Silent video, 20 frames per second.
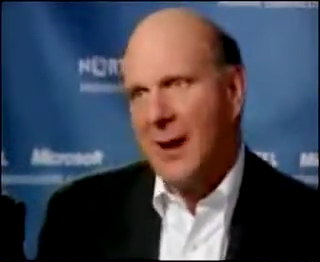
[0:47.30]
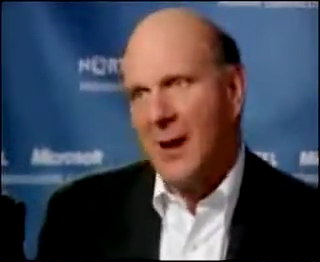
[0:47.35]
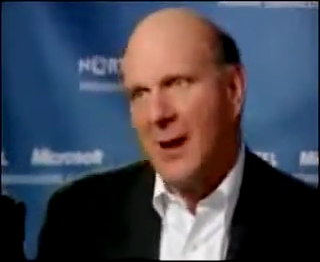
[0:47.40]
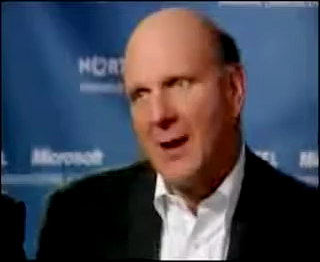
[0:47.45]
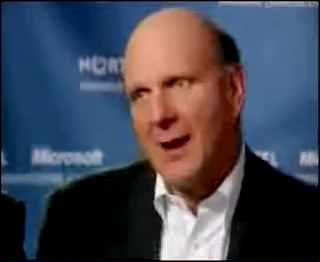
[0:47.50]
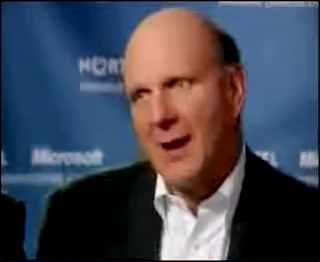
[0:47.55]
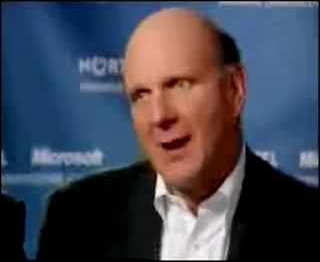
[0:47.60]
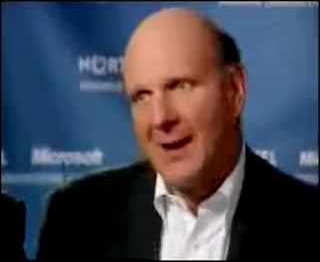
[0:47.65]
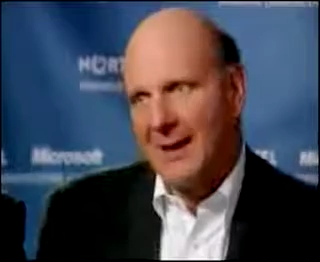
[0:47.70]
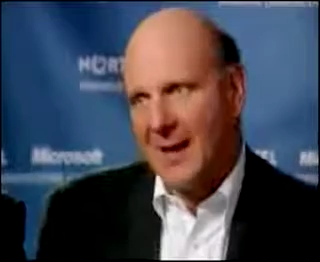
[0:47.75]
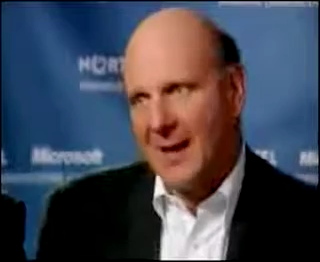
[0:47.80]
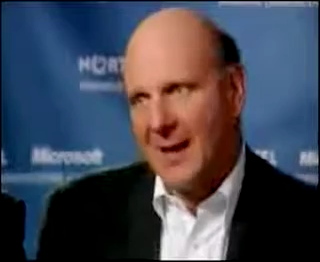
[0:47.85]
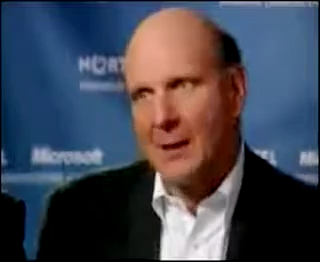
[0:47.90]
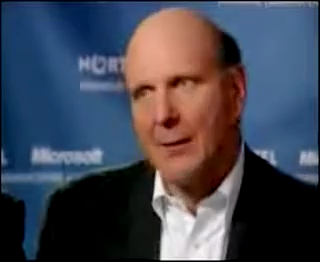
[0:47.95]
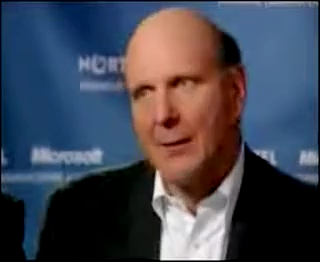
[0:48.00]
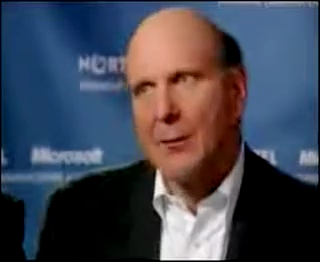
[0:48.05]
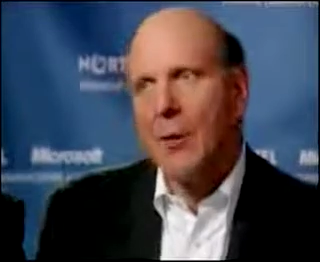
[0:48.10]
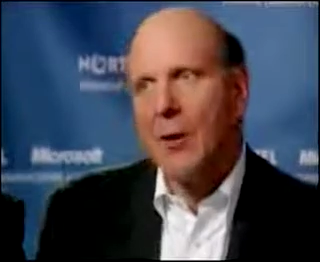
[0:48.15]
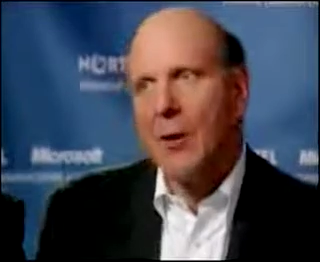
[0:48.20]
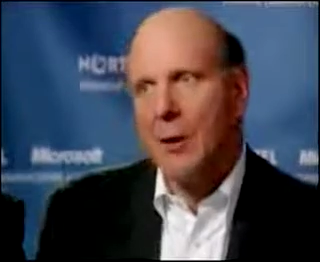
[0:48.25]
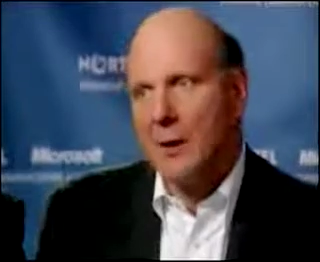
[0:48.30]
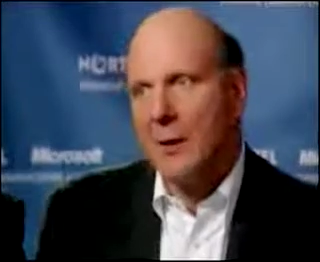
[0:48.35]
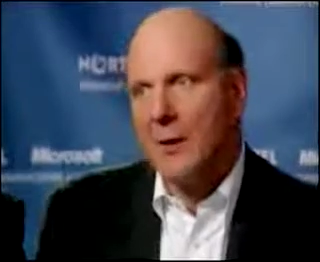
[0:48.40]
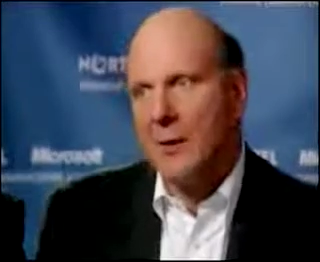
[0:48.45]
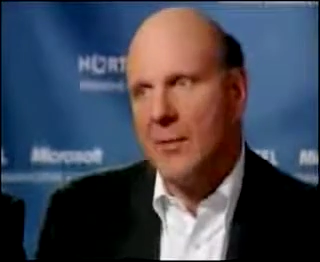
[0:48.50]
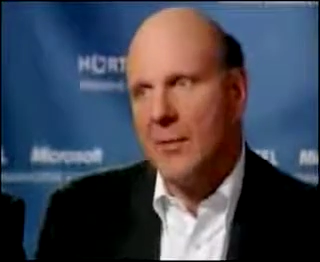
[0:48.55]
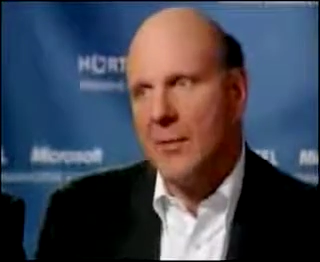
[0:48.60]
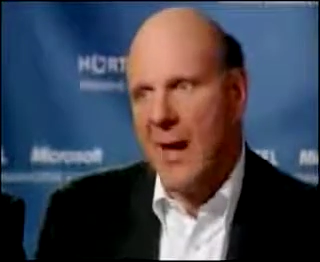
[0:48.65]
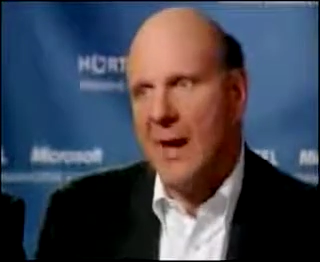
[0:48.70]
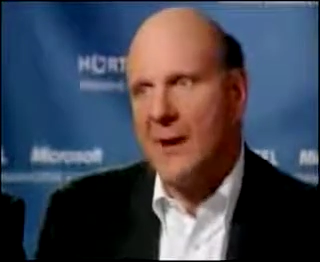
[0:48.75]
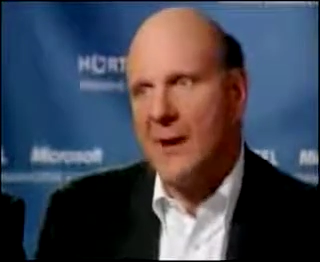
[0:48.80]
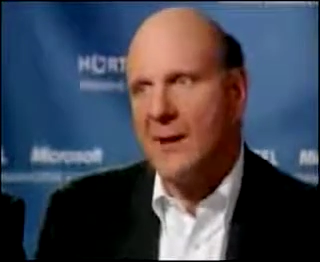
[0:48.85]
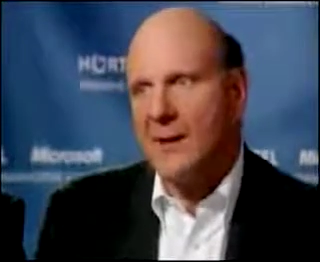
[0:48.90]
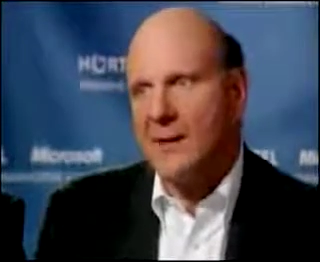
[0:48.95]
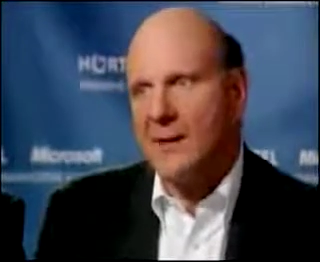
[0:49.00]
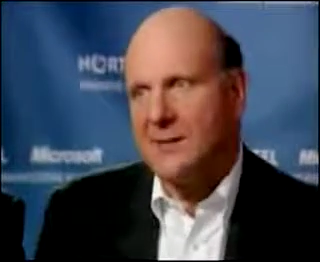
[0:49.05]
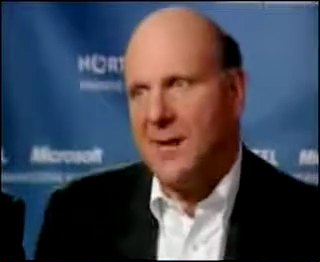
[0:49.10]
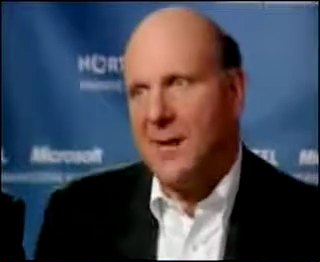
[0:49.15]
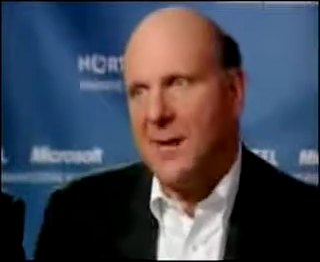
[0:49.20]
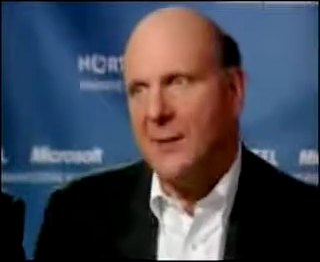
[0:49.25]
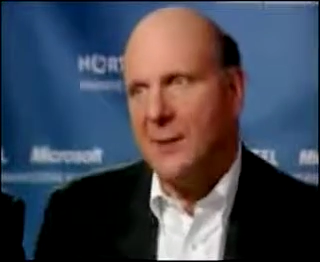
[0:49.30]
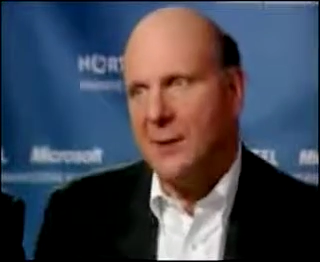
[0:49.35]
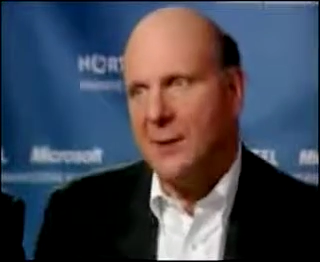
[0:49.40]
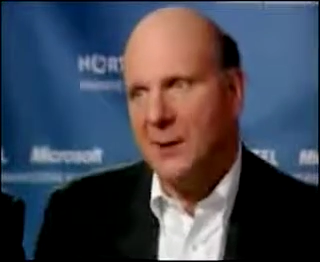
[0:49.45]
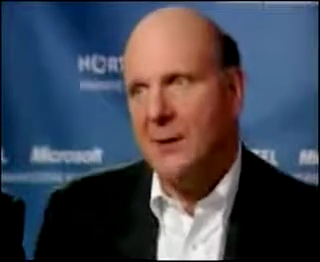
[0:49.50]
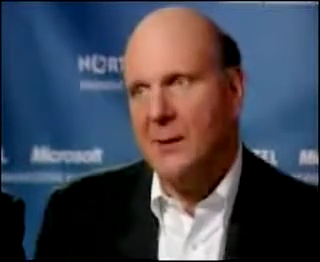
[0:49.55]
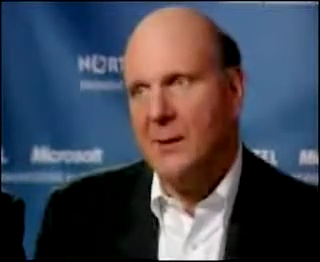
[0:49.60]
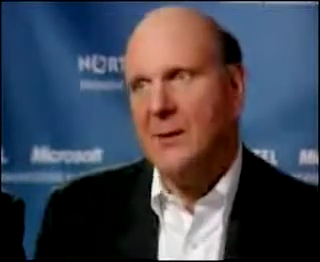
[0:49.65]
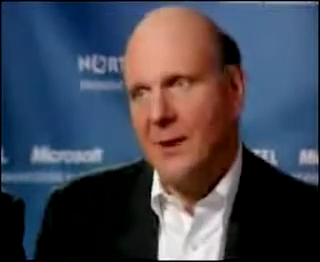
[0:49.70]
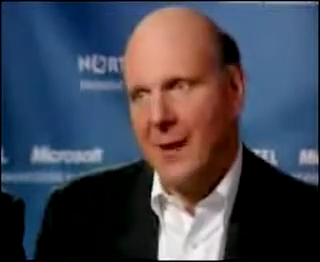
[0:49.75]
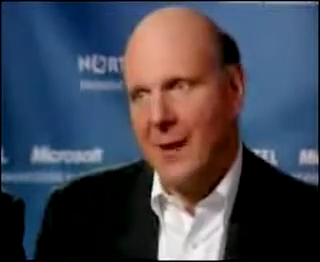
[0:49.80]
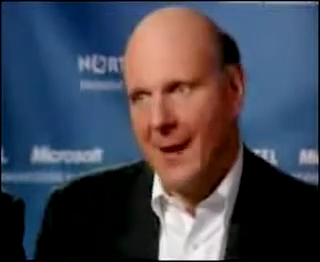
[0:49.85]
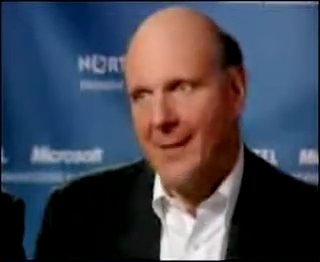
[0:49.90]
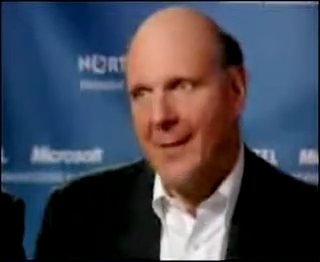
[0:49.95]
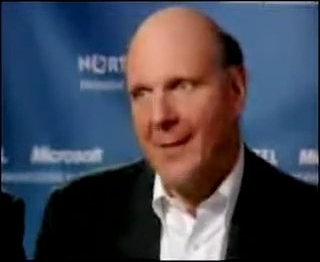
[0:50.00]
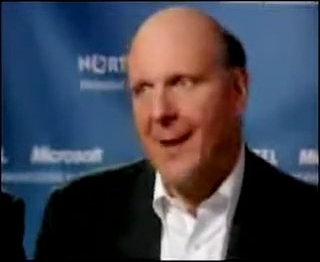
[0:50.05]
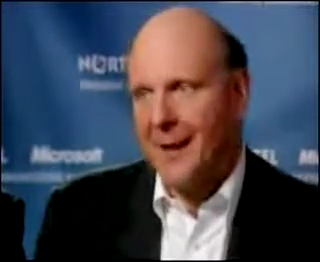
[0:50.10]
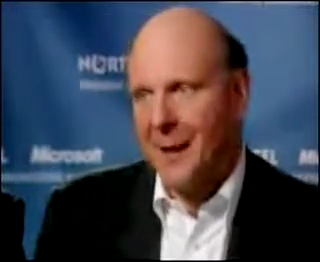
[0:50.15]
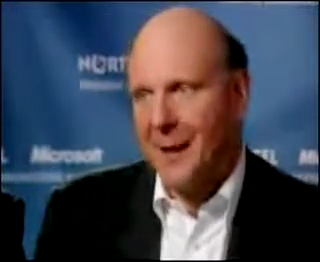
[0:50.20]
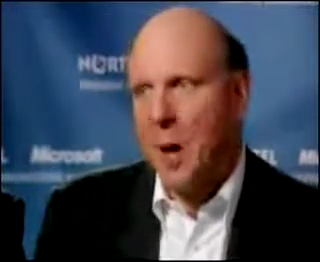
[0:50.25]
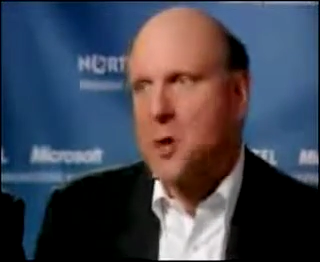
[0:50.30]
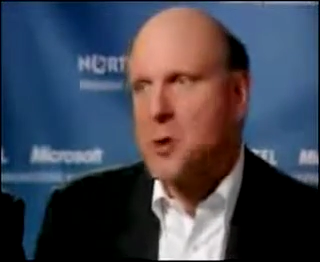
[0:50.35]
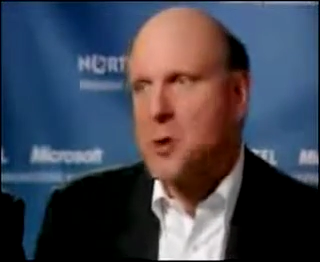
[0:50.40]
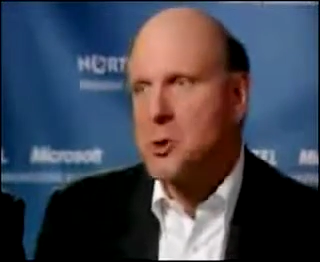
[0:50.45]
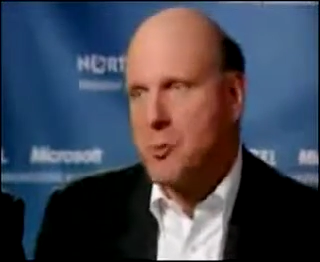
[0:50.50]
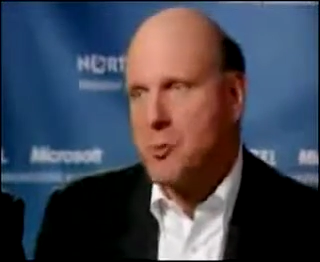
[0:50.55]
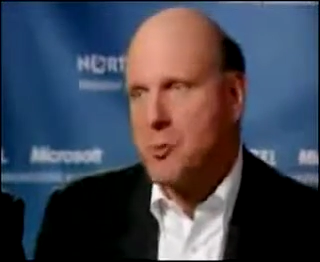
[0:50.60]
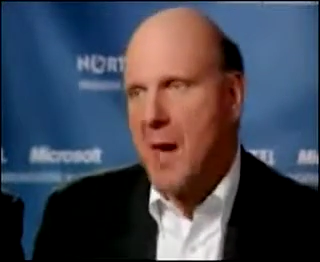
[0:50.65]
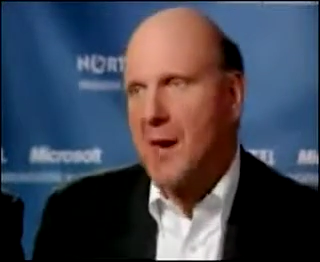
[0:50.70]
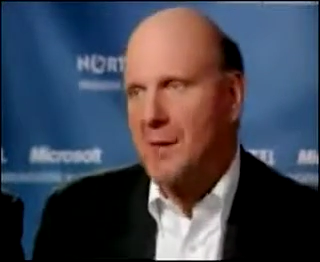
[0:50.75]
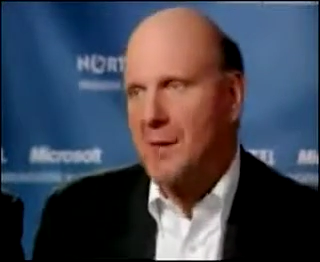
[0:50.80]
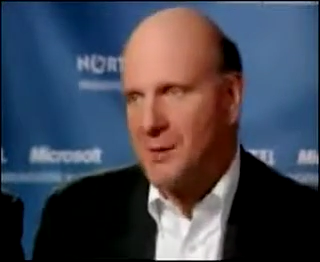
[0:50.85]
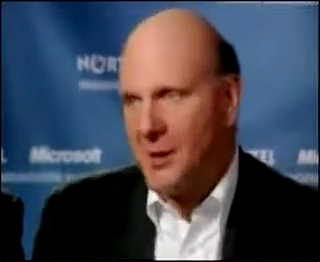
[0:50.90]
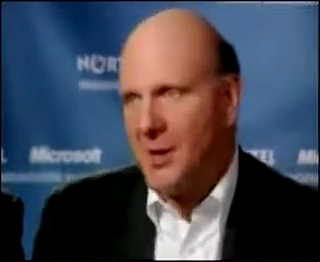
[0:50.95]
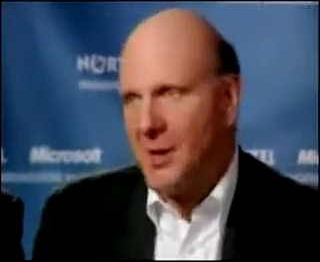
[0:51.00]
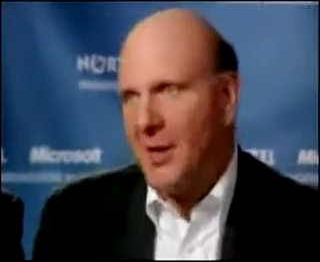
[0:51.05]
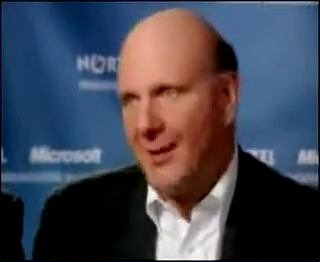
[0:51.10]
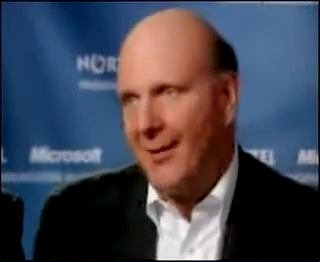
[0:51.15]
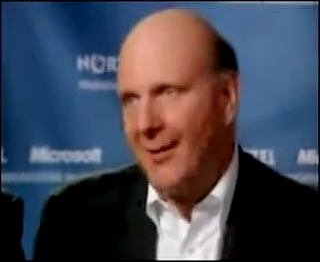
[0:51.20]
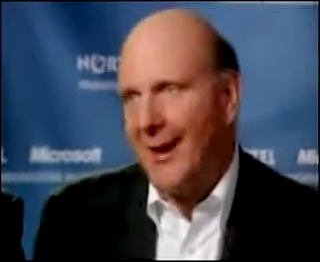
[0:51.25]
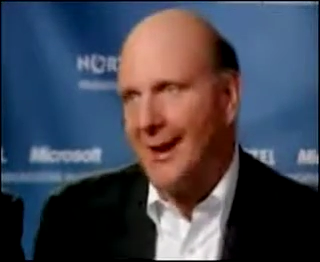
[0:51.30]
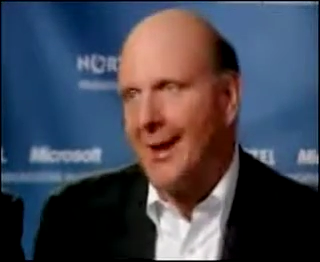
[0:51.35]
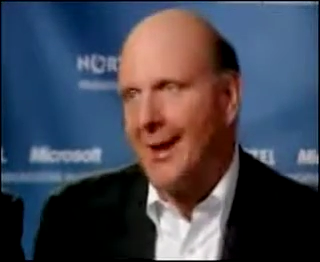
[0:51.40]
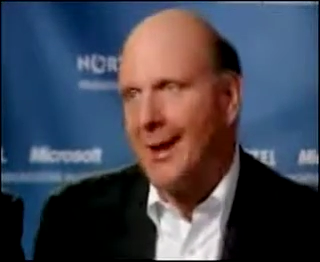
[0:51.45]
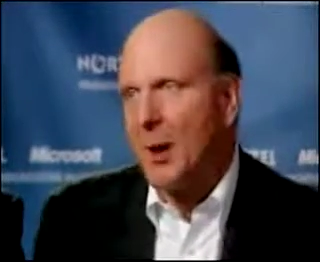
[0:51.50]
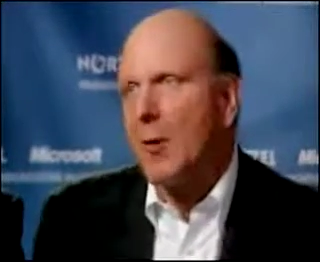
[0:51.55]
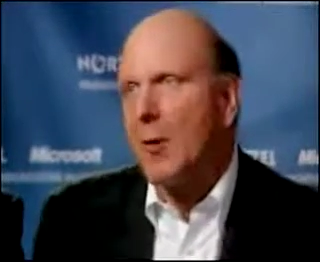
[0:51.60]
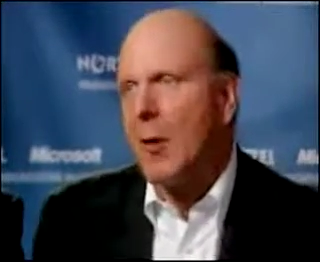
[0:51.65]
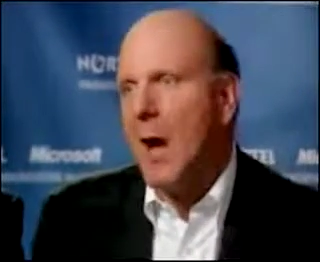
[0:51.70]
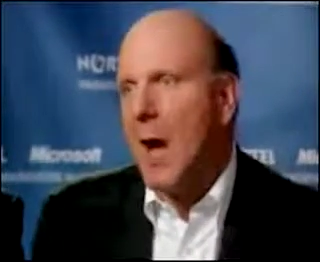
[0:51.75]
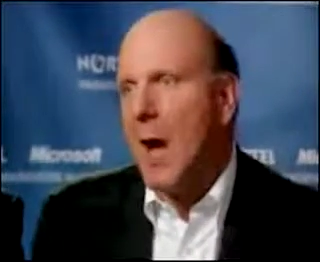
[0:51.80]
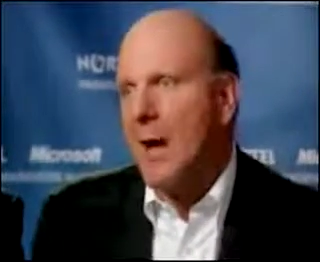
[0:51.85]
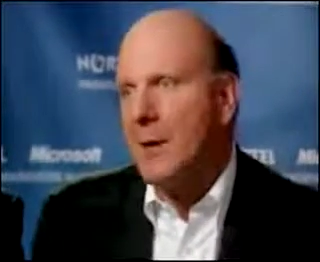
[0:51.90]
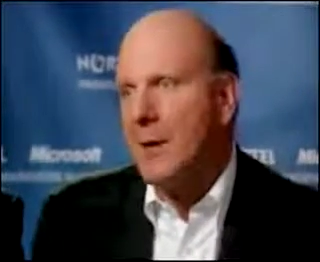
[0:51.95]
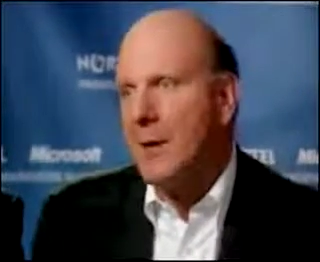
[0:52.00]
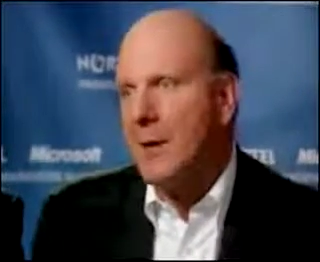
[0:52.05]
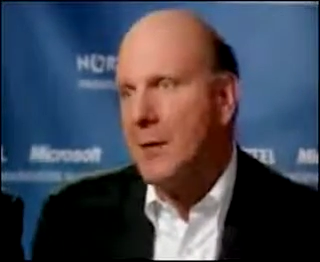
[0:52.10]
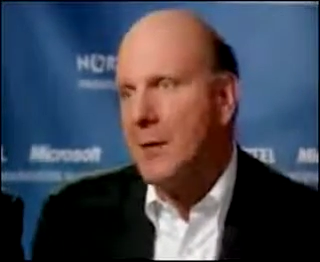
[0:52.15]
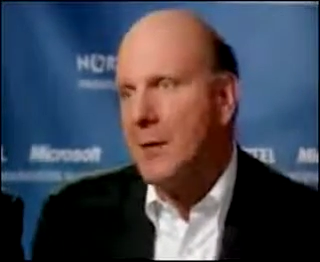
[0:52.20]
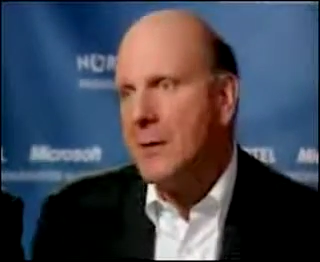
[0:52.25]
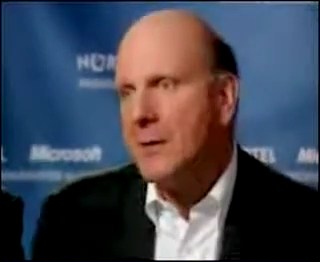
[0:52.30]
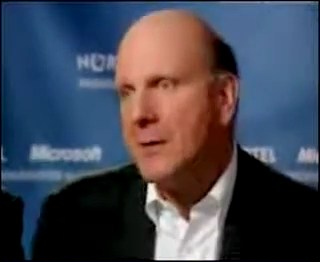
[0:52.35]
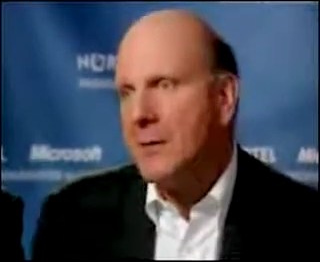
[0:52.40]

So I, I kind of look at that and I say, well, I like our strategy. I like it a lot.